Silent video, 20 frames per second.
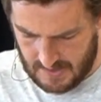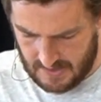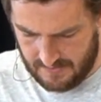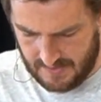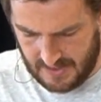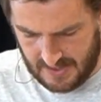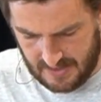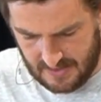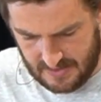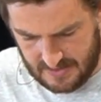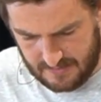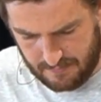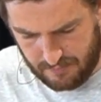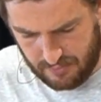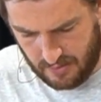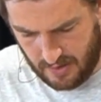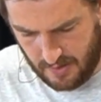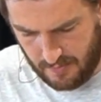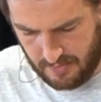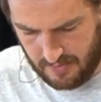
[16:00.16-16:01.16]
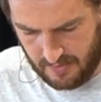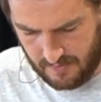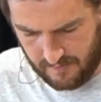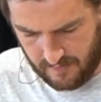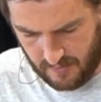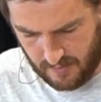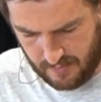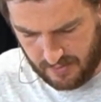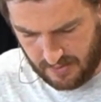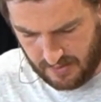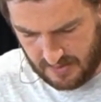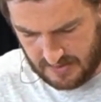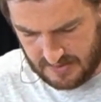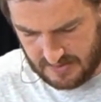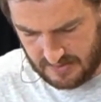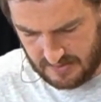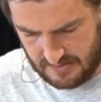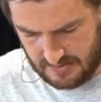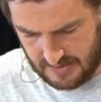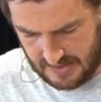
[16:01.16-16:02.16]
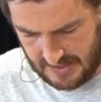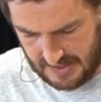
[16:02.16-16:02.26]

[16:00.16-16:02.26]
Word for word: That it is appropriate for a person to